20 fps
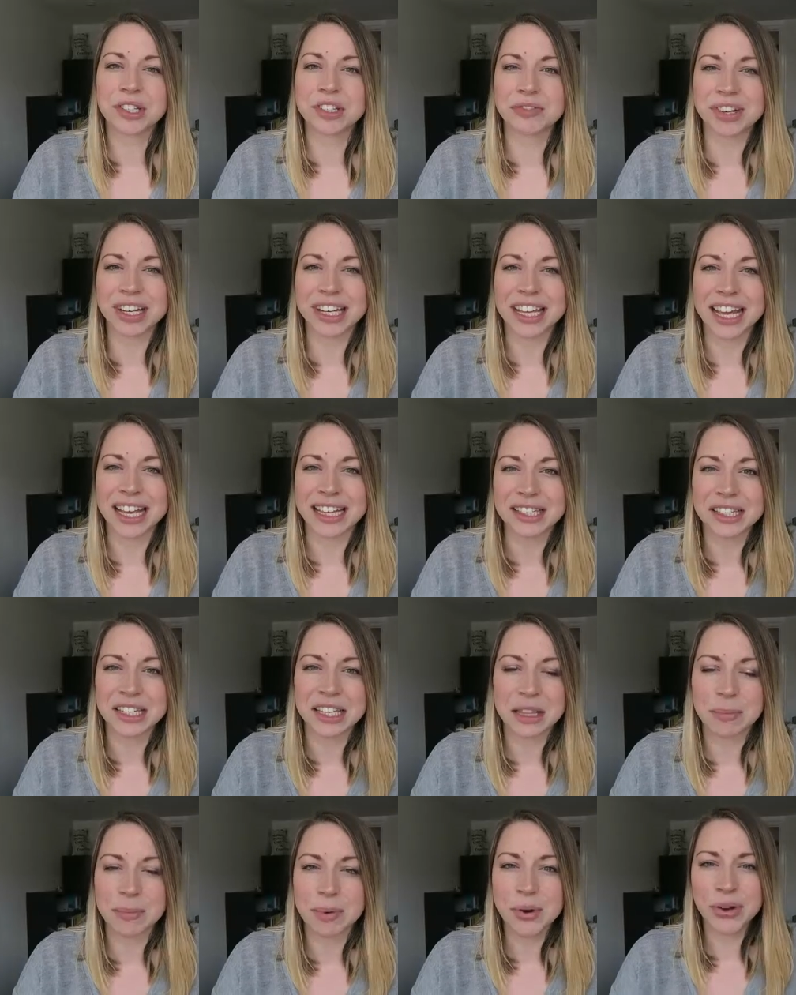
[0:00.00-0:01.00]
that really gets
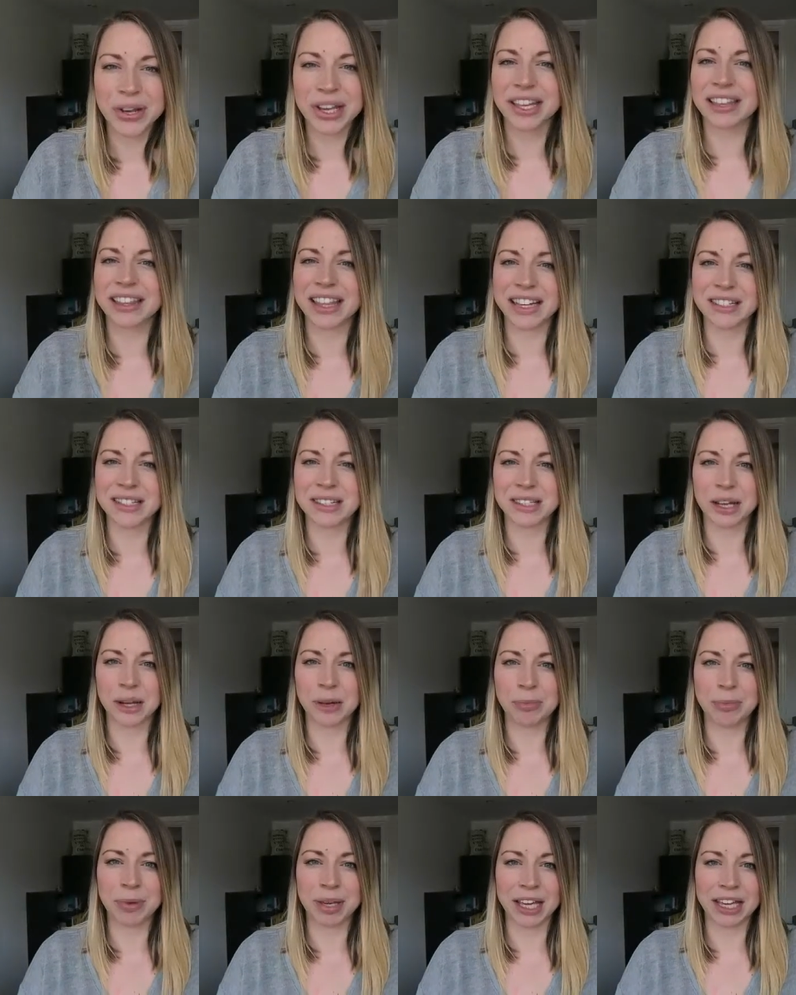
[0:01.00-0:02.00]
to the point, then
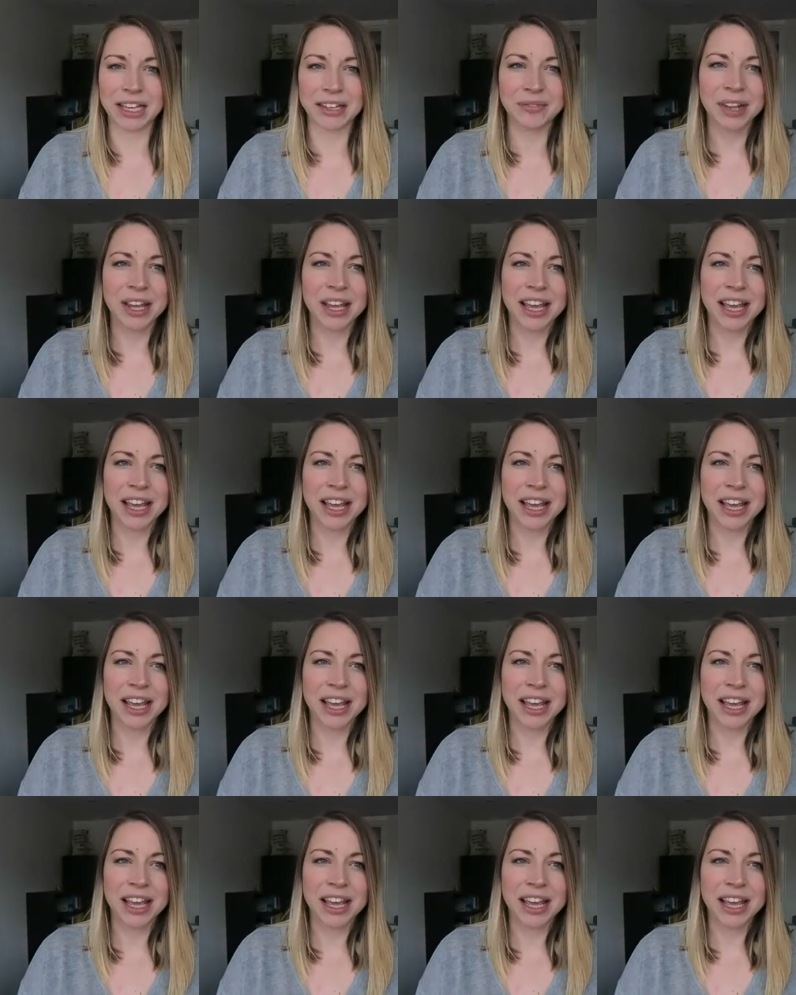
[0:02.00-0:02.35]
so be it.